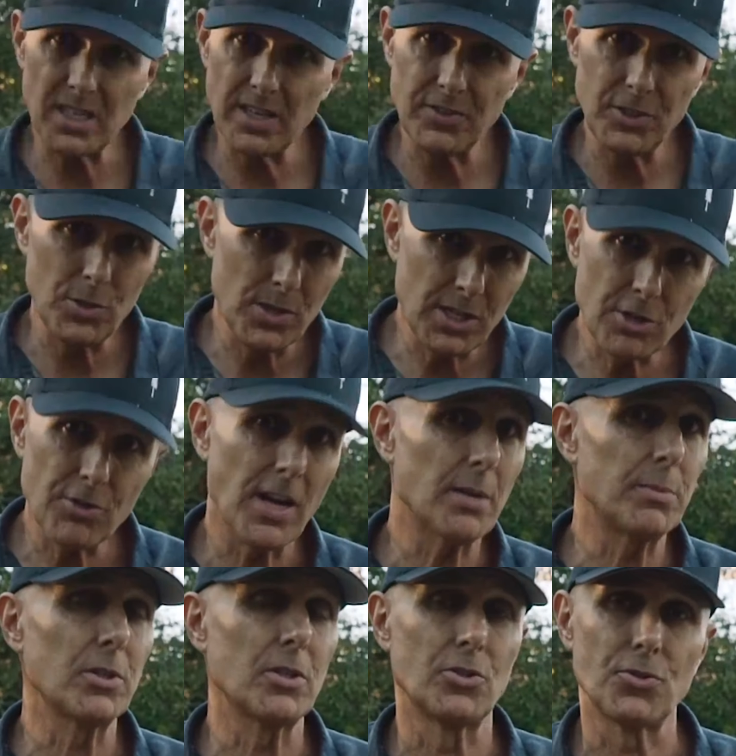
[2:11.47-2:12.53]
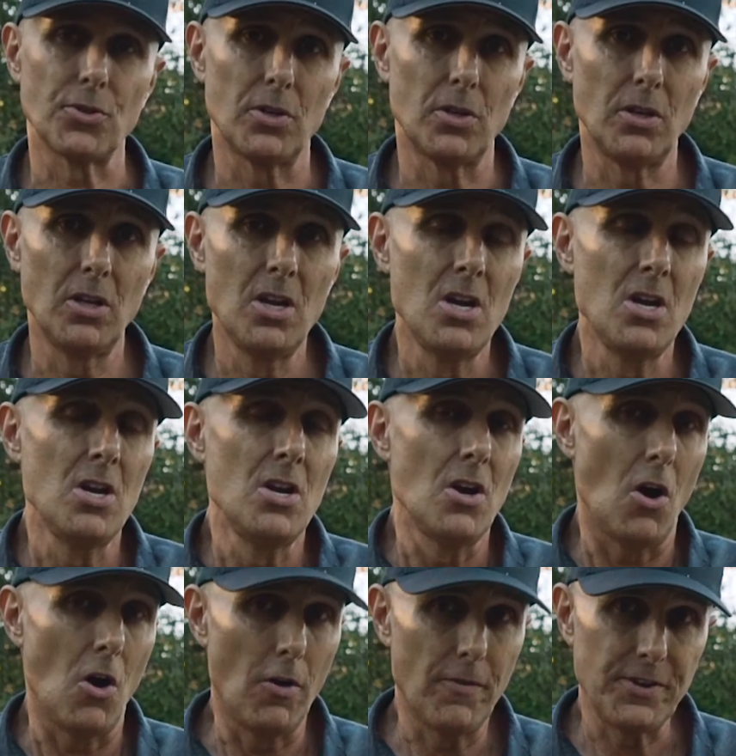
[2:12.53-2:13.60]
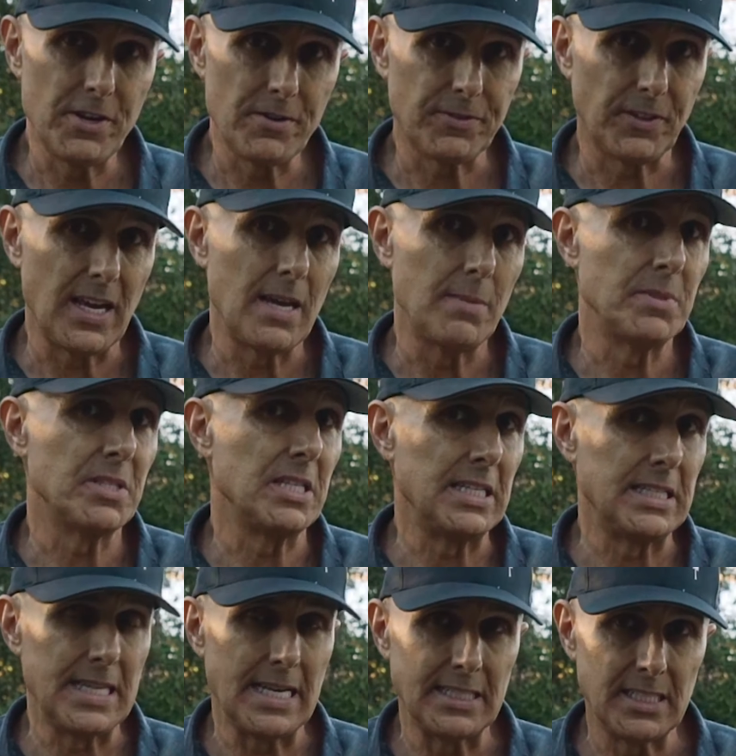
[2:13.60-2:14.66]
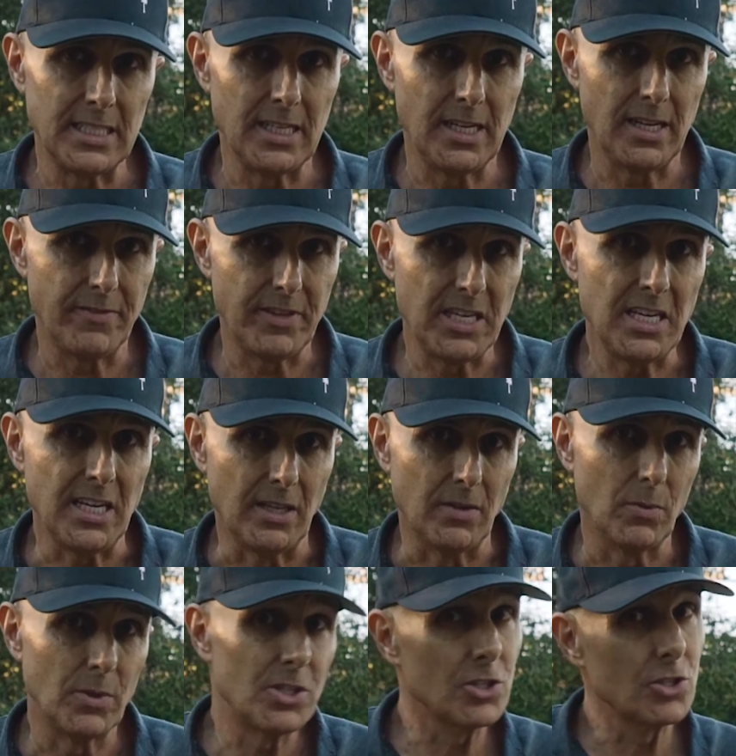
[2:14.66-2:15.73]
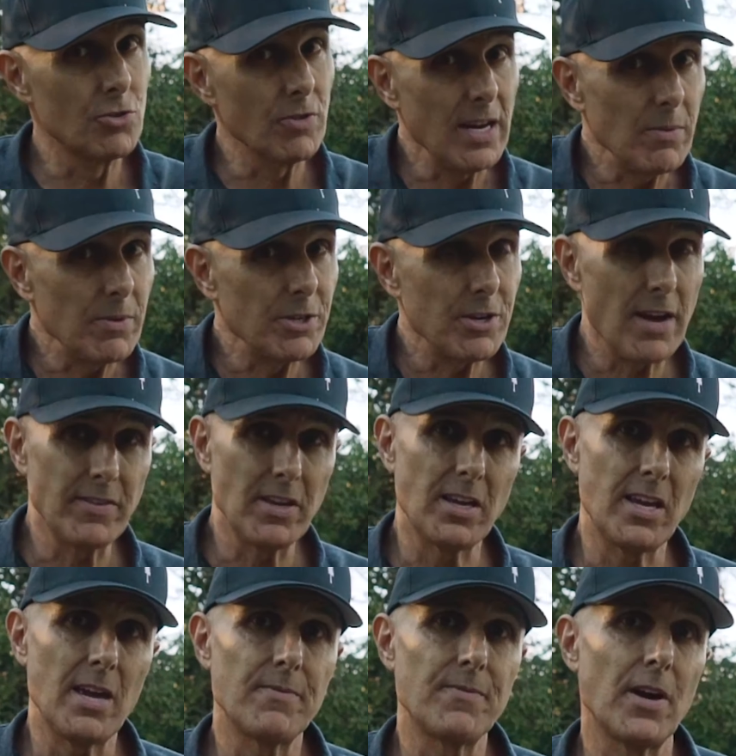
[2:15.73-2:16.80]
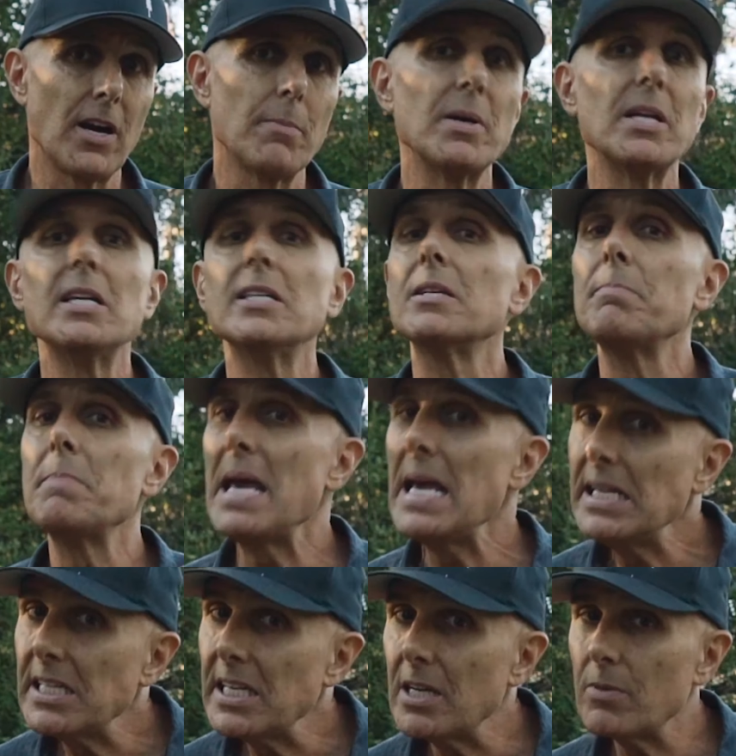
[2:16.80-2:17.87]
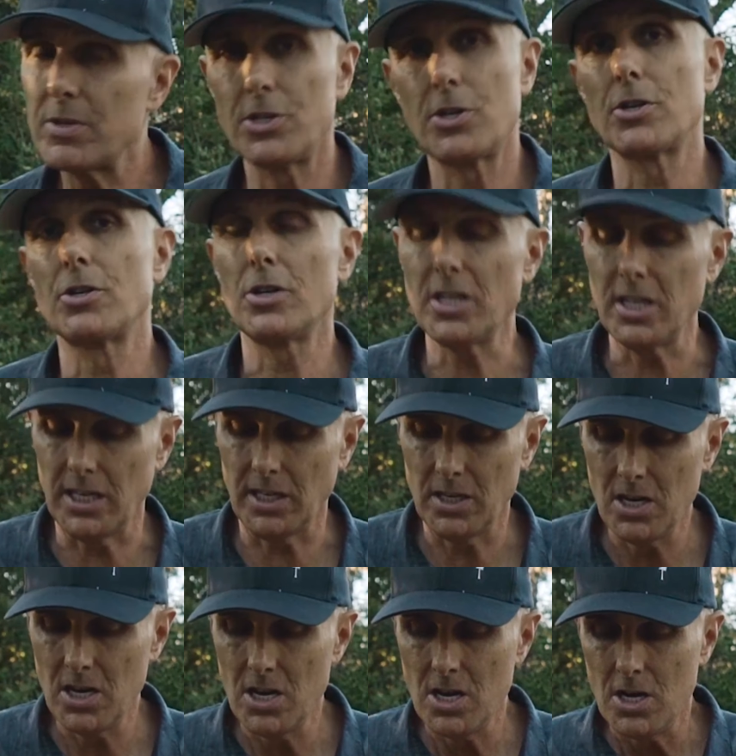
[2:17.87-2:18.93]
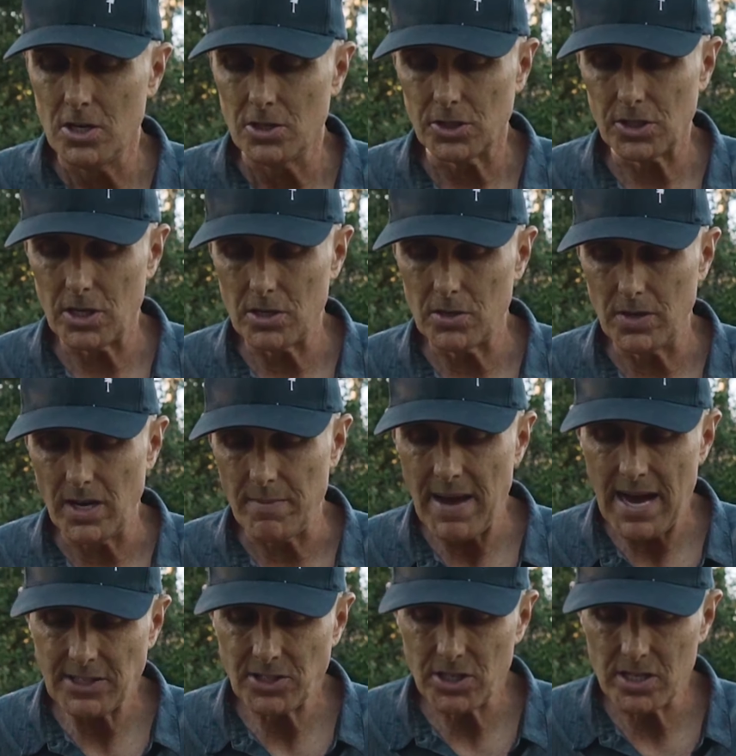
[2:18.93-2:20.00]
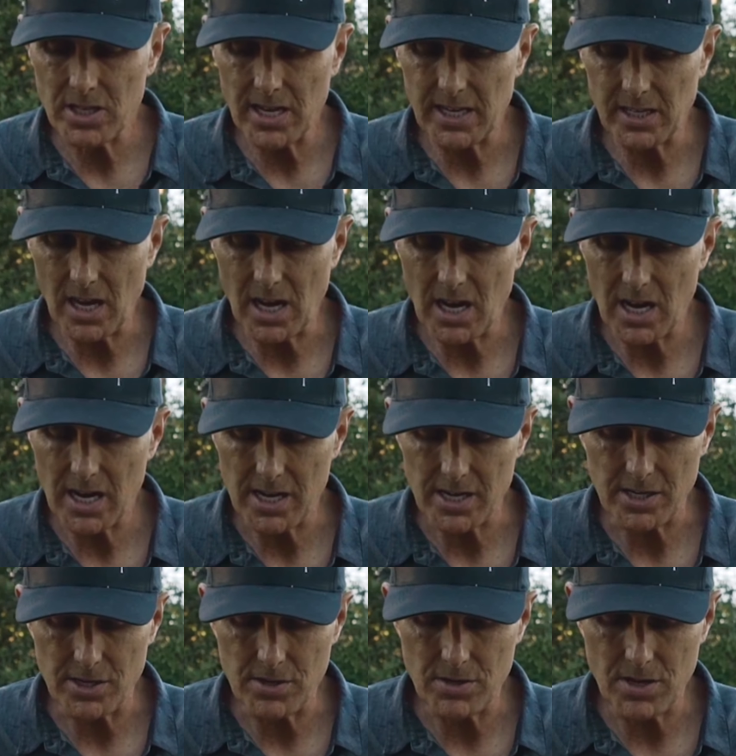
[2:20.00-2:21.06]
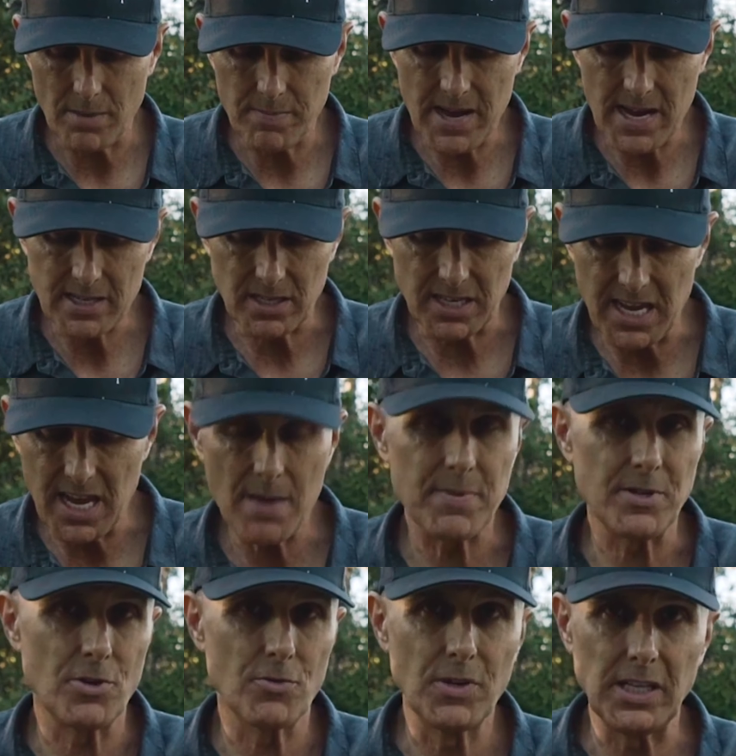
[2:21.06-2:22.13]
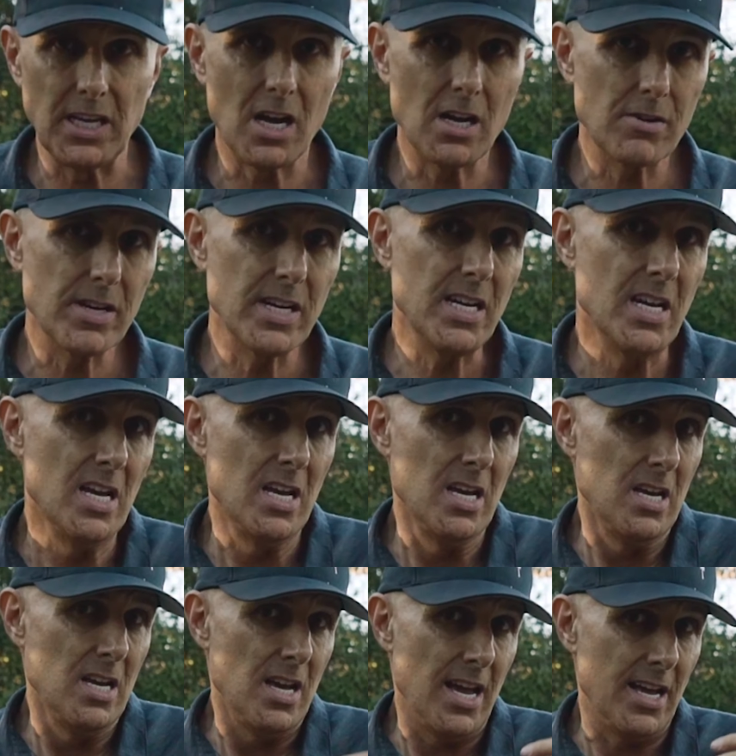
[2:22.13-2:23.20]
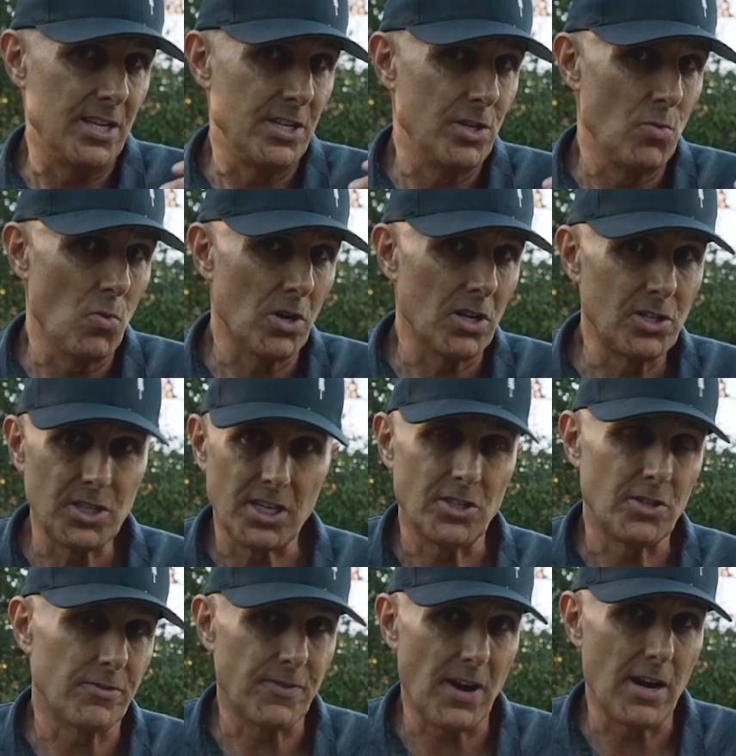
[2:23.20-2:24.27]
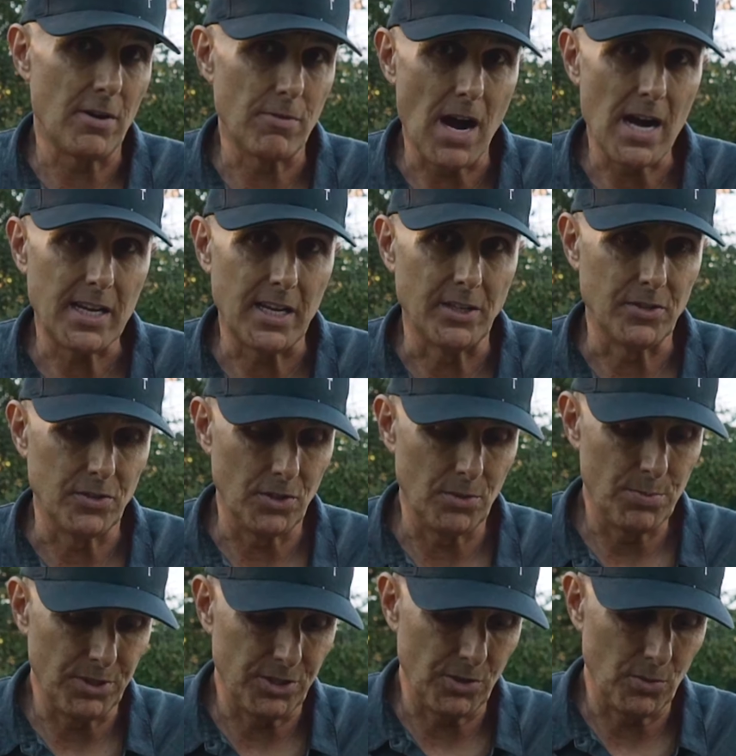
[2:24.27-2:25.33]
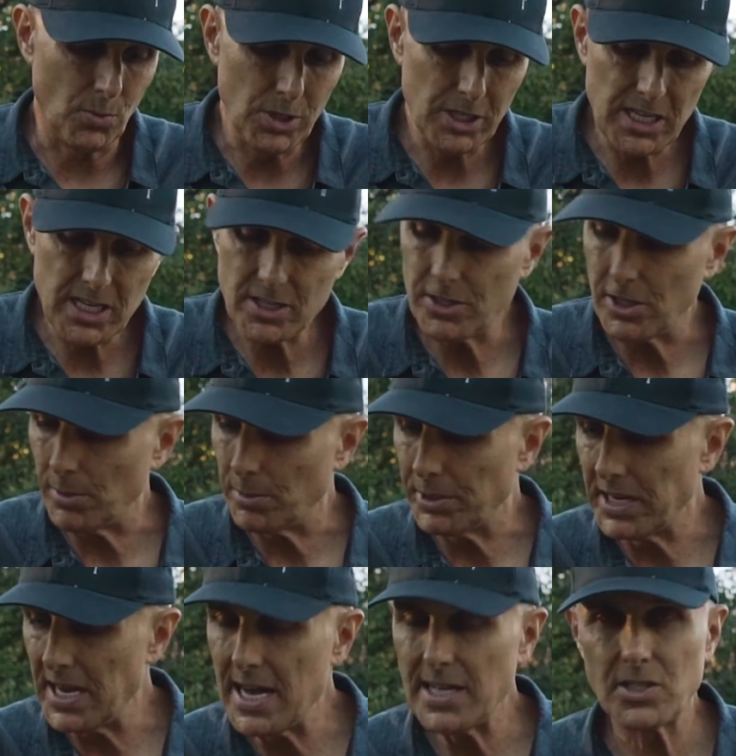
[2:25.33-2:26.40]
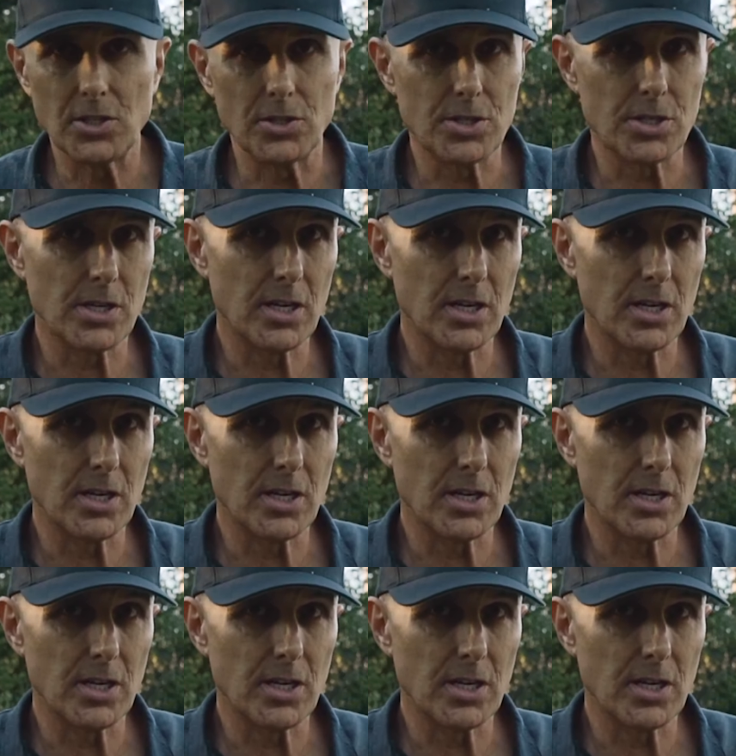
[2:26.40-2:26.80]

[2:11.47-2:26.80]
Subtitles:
gives you incredible control over your flames and the intensity of the heat, which is great when you're having a campfire, but it is amazing when you're cooking. So imagine that you come back to camp and you're really hungry and you want to just get your fire rocking. You put your wood in or your briquettes, you turn